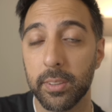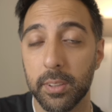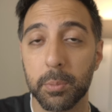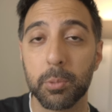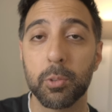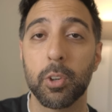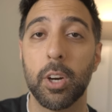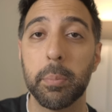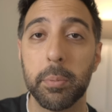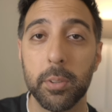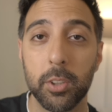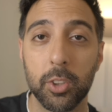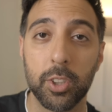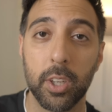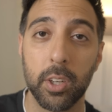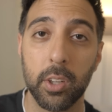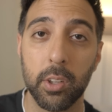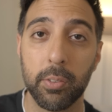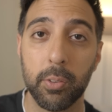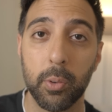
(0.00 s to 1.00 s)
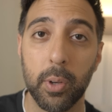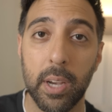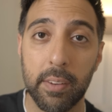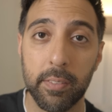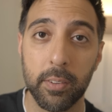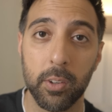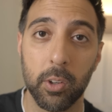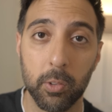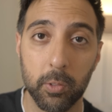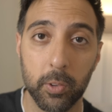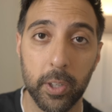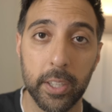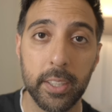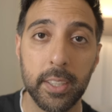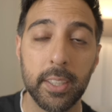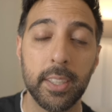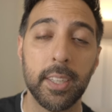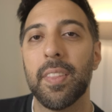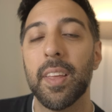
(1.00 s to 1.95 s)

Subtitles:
subscribe to the channel if you haven't already.